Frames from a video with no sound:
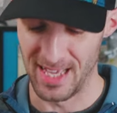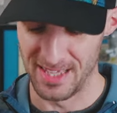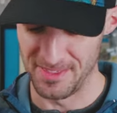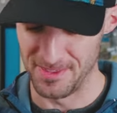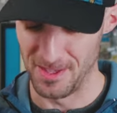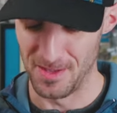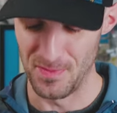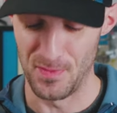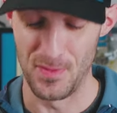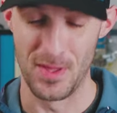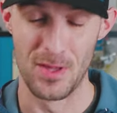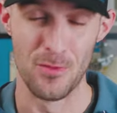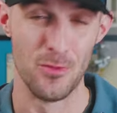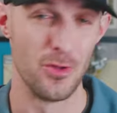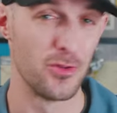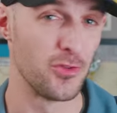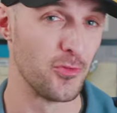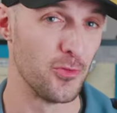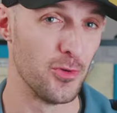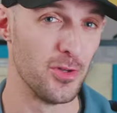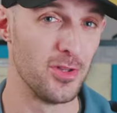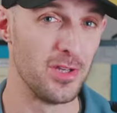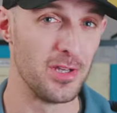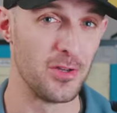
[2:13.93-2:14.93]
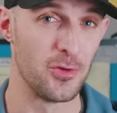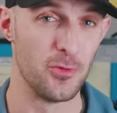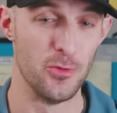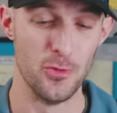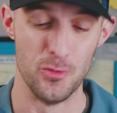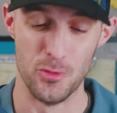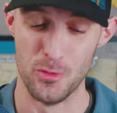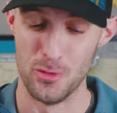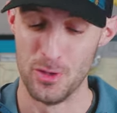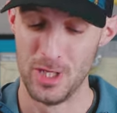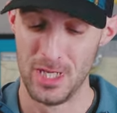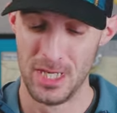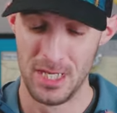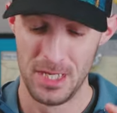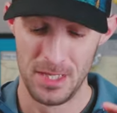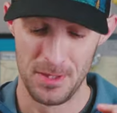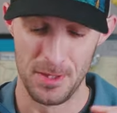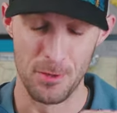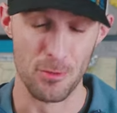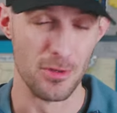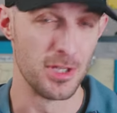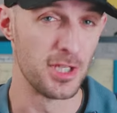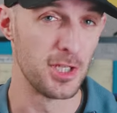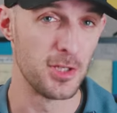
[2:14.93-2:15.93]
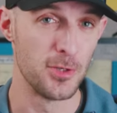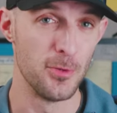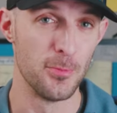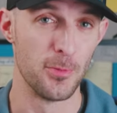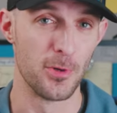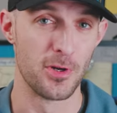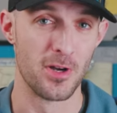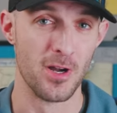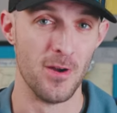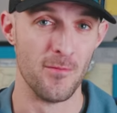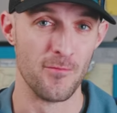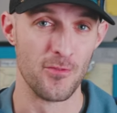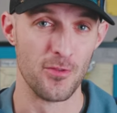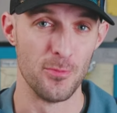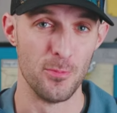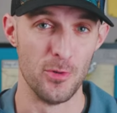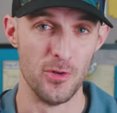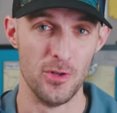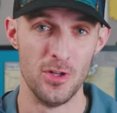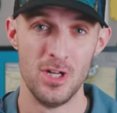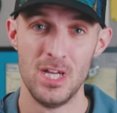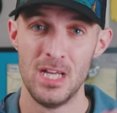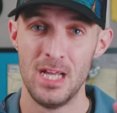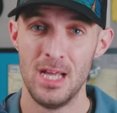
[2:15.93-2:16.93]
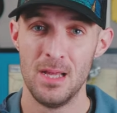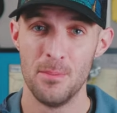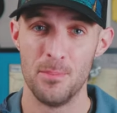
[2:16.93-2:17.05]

I thought they looked really cool. They were super comfortable,